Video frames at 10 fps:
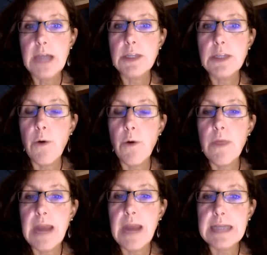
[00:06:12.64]
So
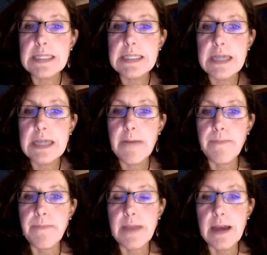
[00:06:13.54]
the next
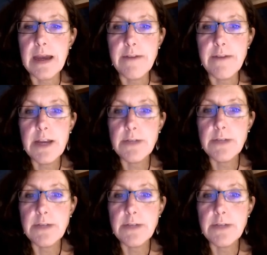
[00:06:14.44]
video